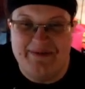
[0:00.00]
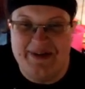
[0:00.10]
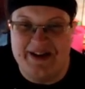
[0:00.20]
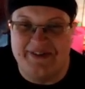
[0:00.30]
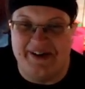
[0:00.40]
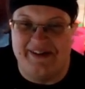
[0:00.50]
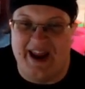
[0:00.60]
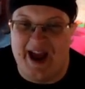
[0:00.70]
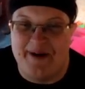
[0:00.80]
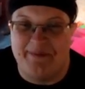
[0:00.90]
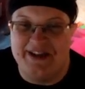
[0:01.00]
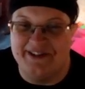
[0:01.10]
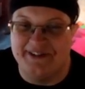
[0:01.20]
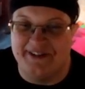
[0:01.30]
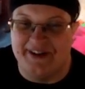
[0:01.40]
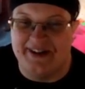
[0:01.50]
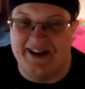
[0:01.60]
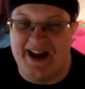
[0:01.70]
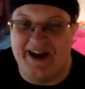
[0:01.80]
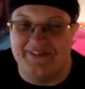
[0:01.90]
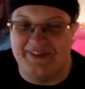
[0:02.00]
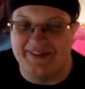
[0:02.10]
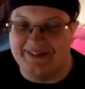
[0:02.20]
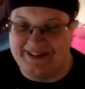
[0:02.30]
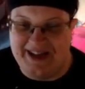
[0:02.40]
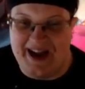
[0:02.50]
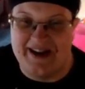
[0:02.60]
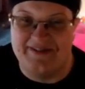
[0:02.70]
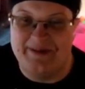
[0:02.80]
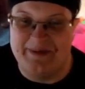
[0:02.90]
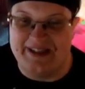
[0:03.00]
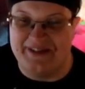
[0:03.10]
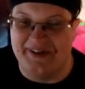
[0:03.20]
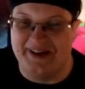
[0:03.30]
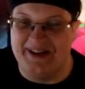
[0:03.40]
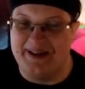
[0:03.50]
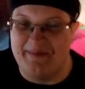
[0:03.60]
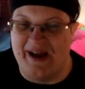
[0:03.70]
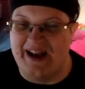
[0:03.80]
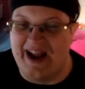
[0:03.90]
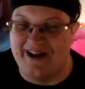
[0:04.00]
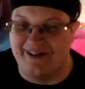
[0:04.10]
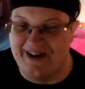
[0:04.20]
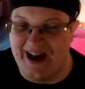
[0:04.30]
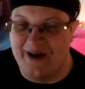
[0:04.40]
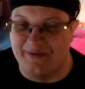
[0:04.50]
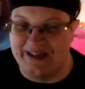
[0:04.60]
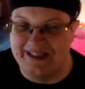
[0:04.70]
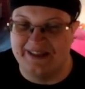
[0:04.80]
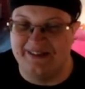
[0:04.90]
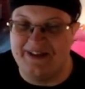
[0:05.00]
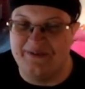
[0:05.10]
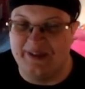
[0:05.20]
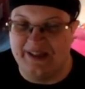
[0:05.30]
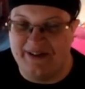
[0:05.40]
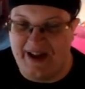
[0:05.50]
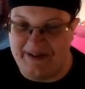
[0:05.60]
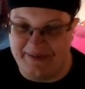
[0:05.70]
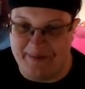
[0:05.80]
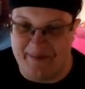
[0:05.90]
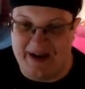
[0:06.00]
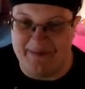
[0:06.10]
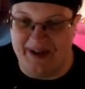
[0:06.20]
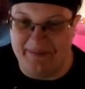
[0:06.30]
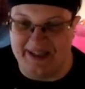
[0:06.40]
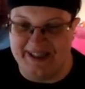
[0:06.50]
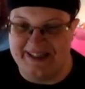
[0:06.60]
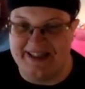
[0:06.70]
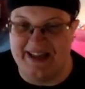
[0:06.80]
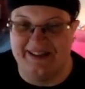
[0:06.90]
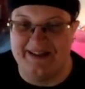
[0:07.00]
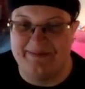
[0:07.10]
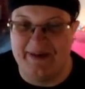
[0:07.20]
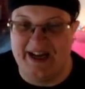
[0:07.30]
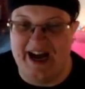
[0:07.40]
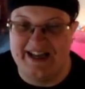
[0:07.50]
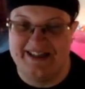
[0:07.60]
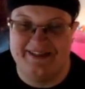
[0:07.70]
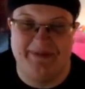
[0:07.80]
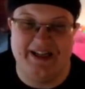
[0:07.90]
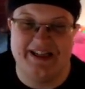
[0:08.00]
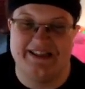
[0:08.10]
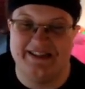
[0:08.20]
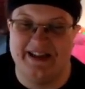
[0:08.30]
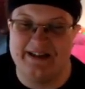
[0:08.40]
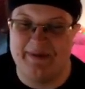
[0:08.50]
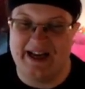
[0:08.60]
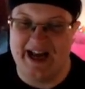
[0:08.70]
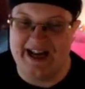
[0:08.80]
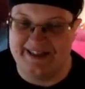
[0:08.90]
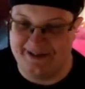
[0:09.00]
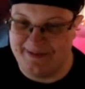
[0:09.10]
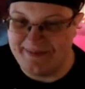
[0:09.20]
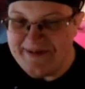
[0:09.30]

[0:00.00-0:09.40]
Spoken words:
a very happy Tory to have specifically the Mad Hatter not want to leave without having met me because he liked my costume.